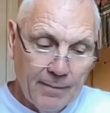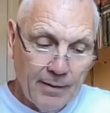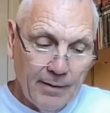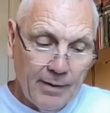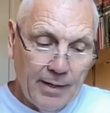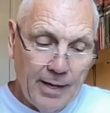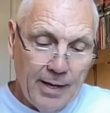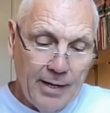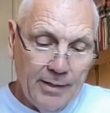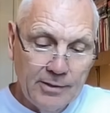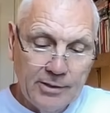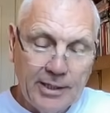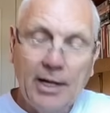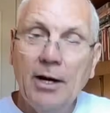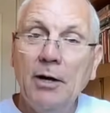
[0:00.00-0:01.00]
Okay,
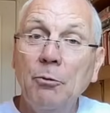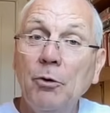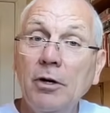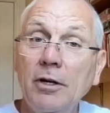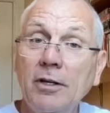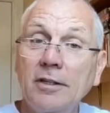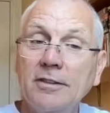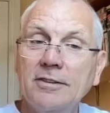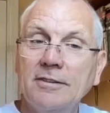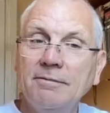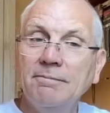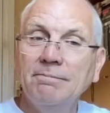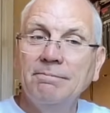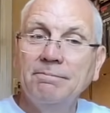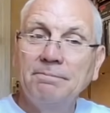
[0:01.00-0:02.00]
see how it works?
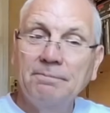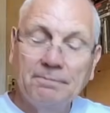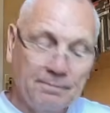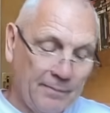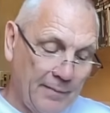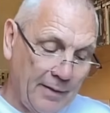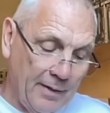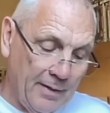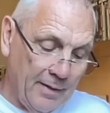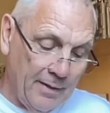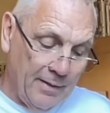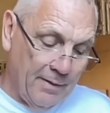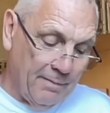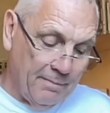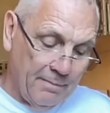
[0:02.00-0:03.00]

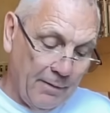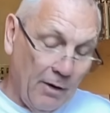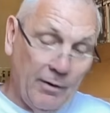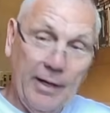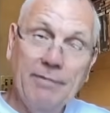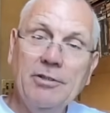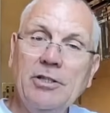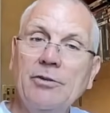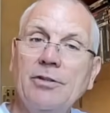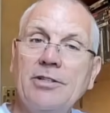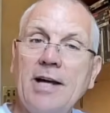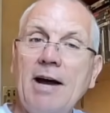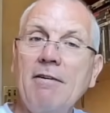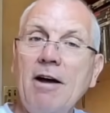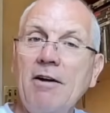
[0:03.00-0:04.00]
I'm giving you a
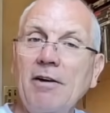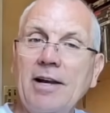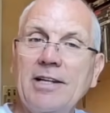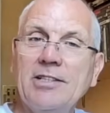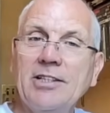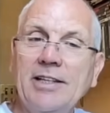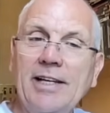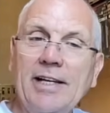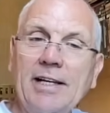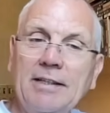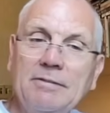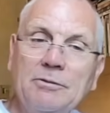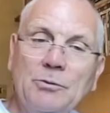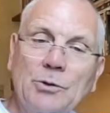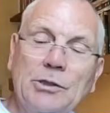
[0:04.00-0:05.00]
tarot lesson here.
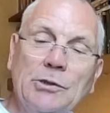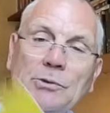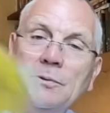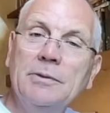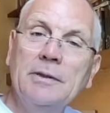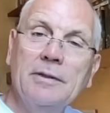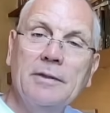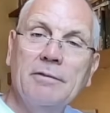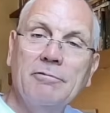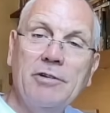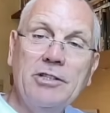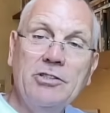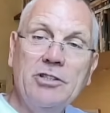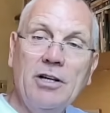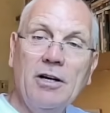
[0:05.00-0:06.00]
Whoa,
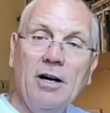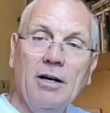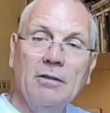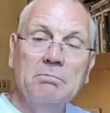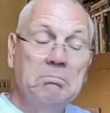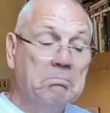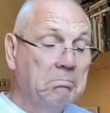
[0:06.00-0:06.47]
fresh start.